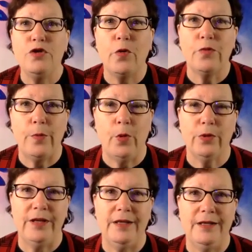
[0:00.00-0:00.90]

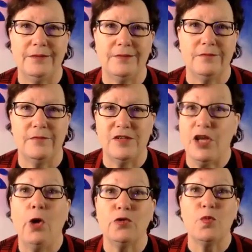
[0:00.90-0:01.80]
reporting
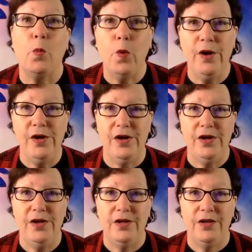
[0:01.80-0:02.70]
results were
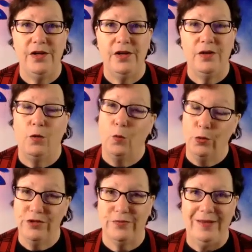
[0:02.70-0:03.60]
or would
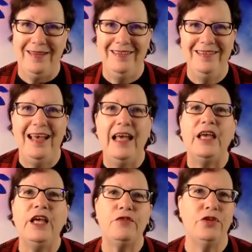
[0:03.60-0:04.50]
have been
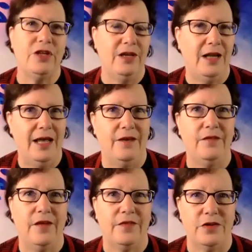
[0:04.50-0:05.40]
if you didn't have
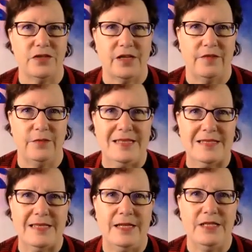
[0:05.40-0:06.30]
those government
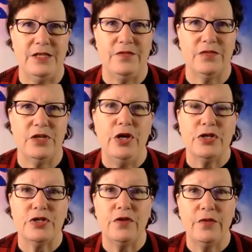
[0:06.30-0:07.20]
incentives.
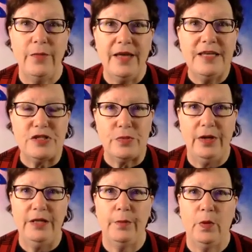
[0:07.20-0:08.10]
So for me, it's
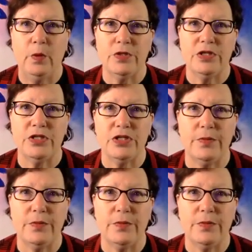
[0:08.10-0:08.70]
really important to